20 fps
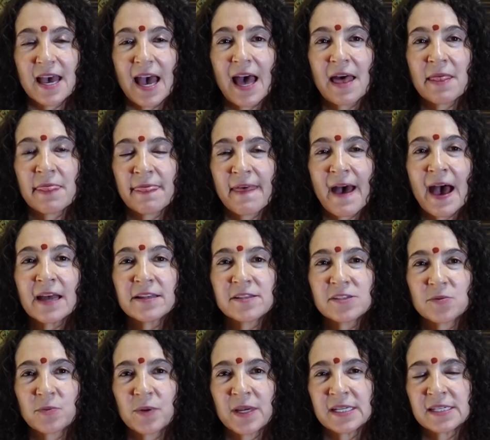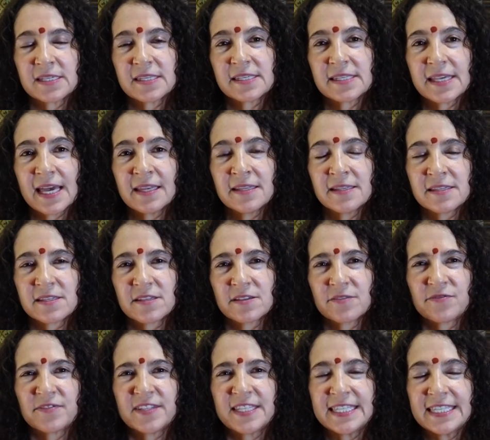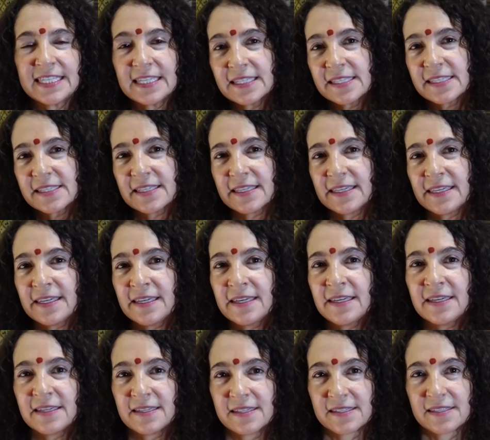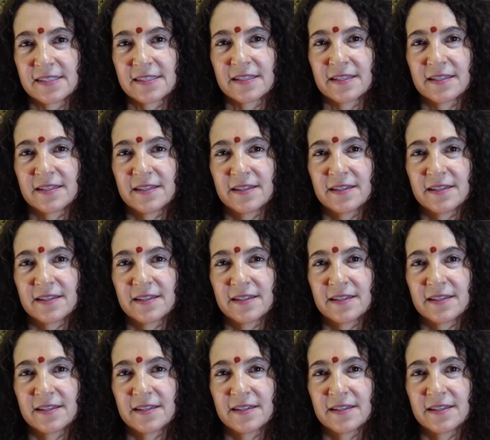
And that's when a sense of dis-ease